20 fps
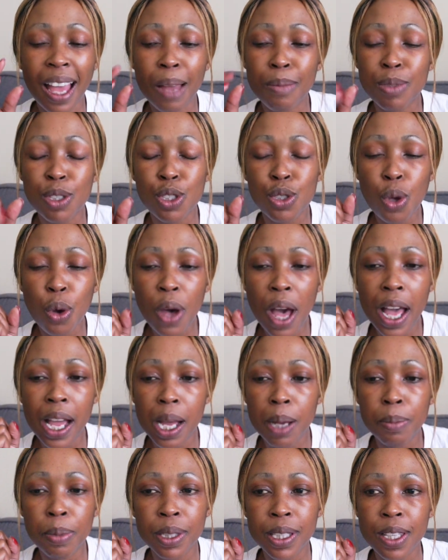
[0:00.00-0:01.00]
so hung
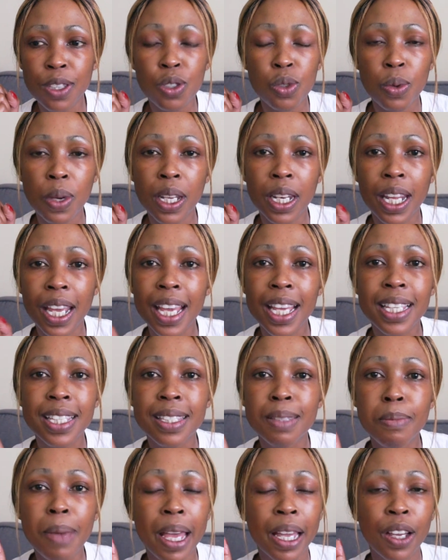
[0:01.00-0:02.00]
up on this one,
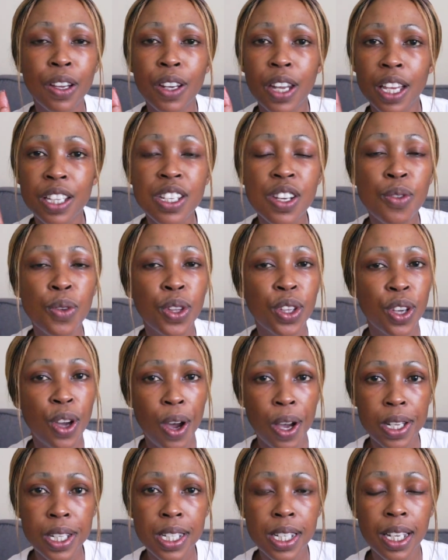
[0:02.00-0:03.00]
is my connection with
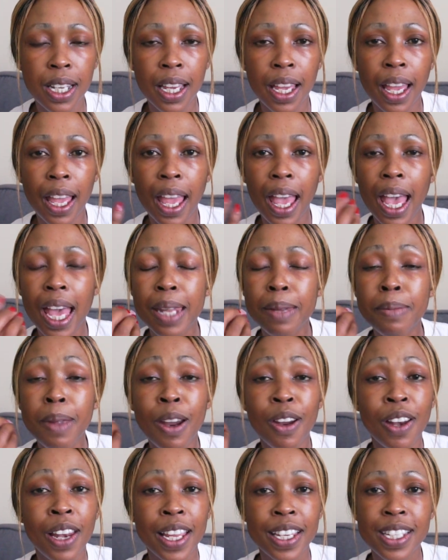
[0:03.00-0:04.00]
God and my
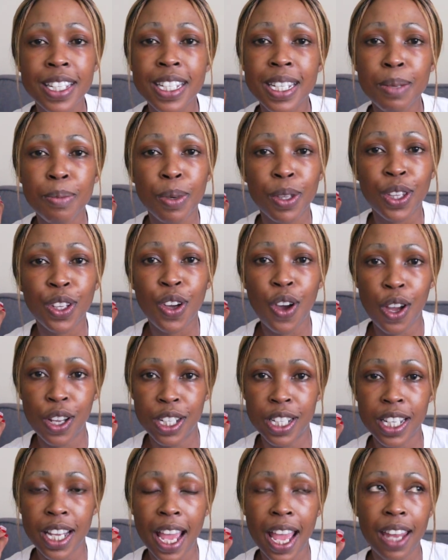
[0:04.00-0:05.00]
relationship with
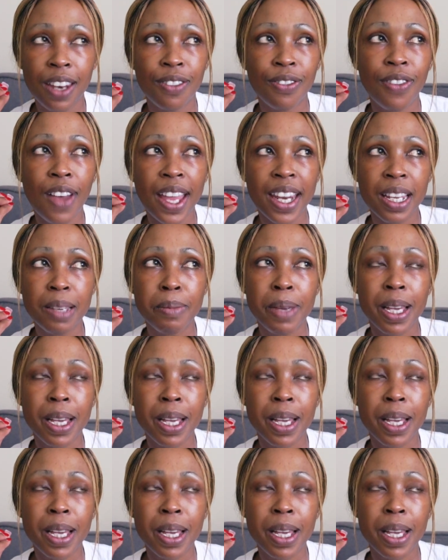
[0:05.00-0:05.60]
God, and finding